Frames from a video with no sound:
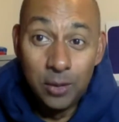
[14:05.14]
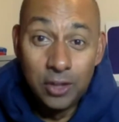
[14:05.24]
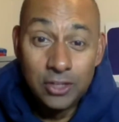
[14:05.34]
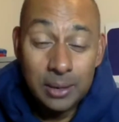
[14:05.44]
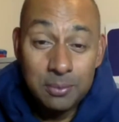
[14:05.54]

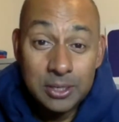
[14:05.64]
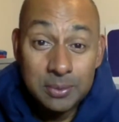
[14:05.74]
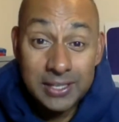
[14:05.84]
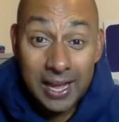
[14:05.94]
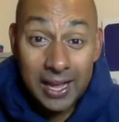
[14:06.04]
World
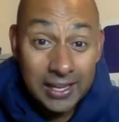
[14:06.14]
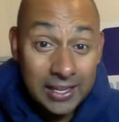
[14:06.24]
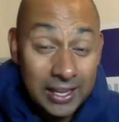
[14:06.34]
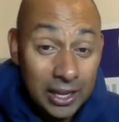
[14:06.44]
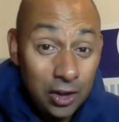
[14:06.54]
Championships
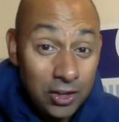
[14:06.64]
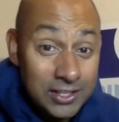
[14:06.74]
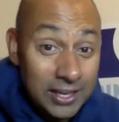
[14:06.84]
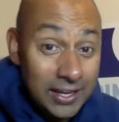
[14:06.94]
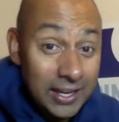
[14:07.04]
starting
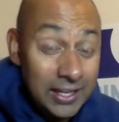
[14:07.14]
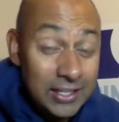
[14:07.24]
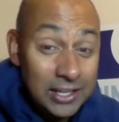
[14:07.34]
on Sunday.